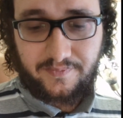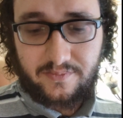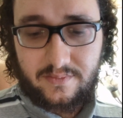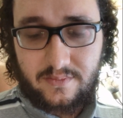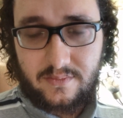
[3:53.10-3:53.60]

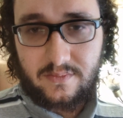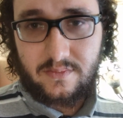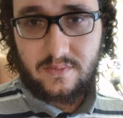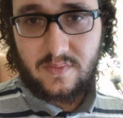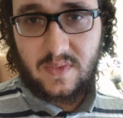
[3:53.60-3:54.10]

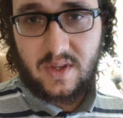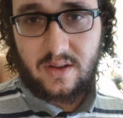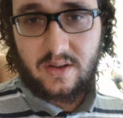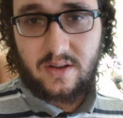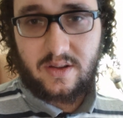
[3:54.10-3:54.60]

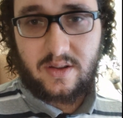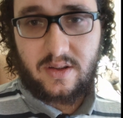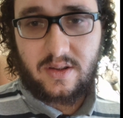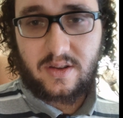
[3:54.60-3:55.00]
Nobody speaks.